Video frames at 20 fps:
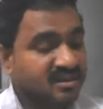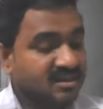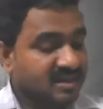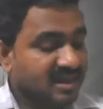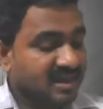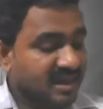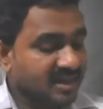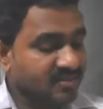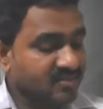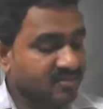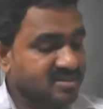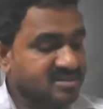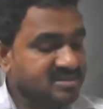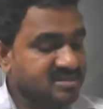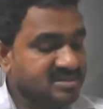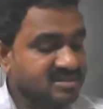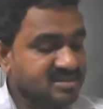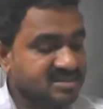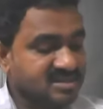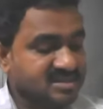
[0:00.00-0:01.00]
Language
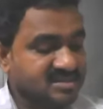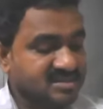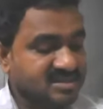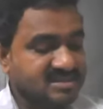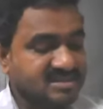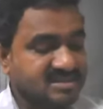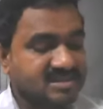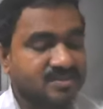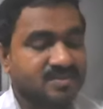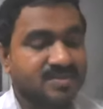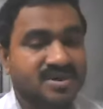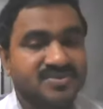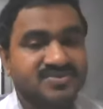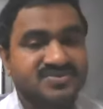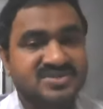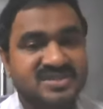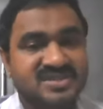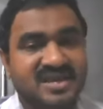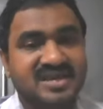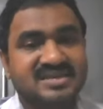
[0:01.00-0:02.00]
is a system of
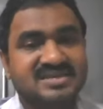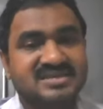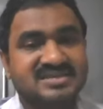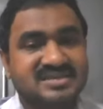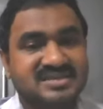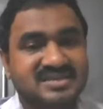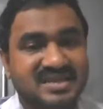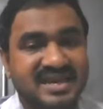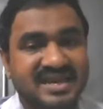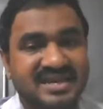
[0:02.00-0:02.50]
signs